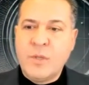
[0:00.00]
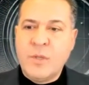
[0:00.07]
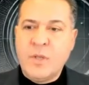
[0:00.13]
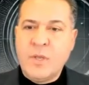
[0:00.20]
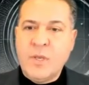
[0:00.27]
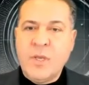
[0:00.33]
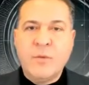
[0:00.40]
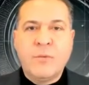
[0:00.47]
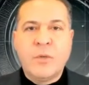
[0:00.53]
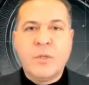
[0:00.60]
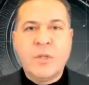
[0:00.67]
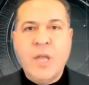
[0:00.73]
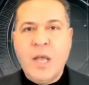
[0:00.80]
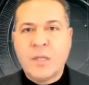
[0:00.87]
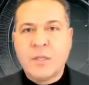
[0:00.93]

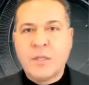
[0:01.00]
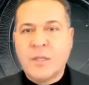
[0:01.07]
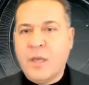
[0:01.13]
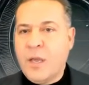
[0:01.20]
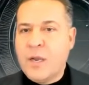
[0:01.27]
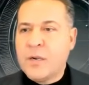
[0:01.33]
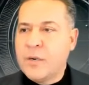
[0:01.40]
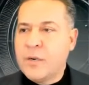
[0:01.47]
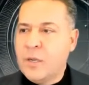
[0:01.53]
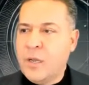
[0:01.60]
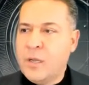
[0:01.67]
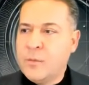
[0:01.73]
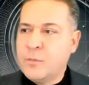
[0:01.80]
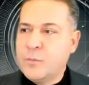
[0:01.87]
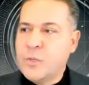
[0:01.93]
evil healthcare
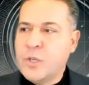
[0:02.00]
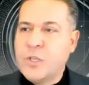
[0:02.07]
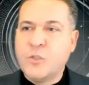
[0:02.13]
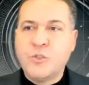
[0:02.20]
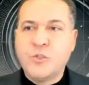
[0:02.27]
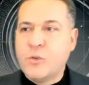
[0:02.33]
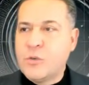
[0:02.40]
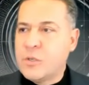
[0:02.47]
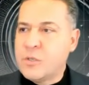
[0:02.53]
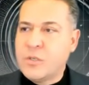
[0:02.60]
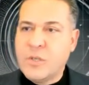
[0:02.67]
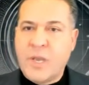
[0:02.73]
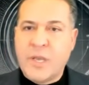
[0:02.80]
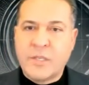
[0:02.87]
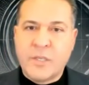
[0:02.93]

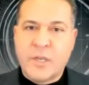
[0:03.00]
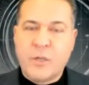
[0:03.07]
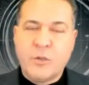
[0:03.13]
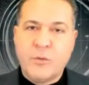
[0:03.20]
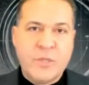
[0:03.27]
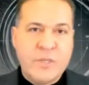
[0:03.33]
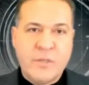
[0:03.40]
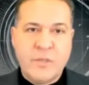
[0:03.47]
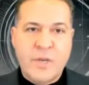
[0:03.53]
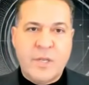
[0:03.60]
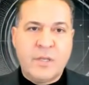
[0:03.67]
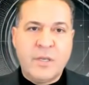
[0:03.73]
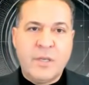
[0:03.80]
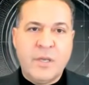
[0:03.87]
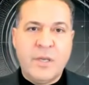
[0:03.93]
insurance executive. This is
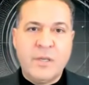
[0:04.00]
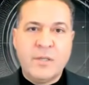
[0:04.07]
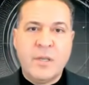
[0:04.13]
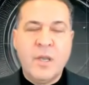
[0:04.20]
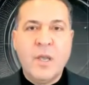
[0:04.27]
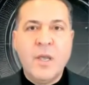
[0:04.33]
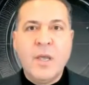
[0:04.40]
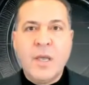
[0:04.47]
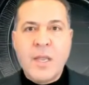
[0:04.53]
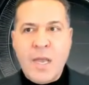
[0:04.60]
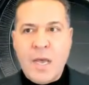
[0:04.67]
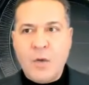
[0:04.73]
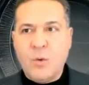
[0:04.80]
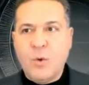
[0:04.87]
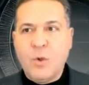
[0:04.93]
not the case.
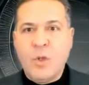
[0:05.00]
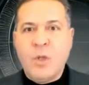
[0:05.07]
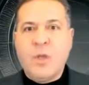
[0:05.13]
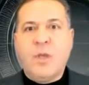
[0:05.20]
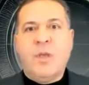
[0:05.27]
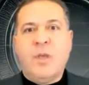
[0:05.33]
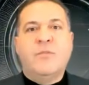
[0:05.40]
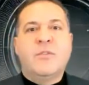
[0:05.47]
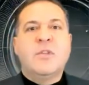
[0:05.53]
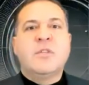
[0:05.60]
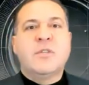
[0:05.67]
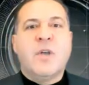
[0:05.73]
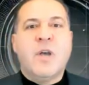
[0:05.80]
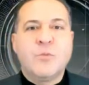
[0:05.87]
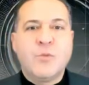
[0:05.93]
Now, if
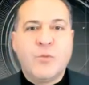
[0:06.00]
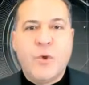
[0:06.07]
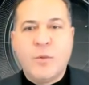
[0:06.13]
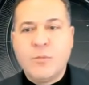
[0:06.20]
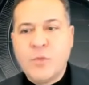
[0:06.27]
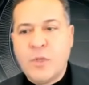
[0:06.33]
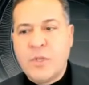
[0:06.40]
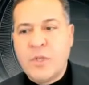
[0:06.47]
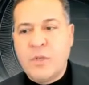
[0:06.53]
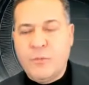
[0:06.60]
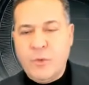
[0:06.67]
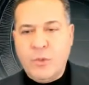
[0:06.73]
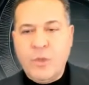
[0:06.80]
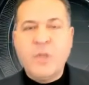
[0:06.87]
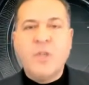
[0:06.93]

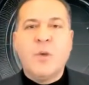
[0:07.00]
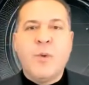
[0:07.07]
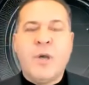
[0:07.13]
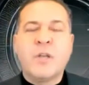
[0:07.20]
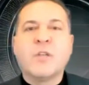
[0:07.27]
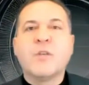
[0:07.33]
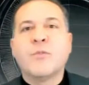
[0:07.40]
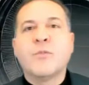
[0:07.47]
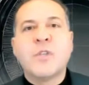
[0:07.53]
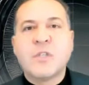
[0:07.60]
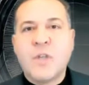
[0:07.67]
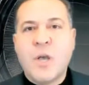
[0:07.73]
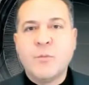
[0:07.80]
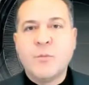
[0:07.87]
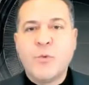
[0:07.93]
you think about it, if this
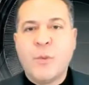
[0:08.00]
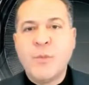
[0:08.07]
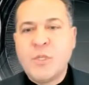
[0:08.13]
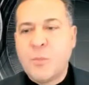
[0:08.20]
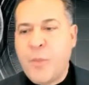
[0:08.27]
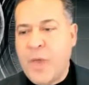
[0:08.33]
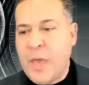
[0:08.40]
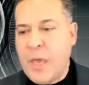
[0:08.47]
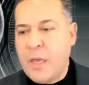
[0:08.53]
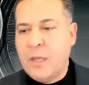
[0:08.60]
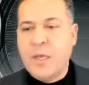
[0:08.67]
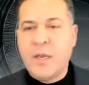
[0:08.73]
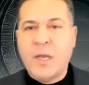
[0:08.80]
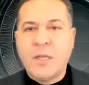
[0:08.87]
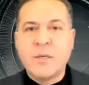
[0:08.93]
comes from his pain
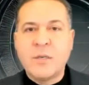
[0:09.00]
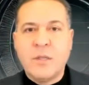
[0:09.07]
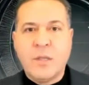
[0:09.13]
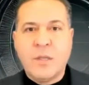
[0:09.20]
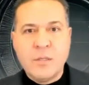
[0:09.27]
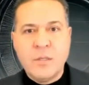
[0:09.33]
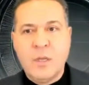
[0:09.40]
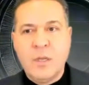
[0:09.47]
and other things,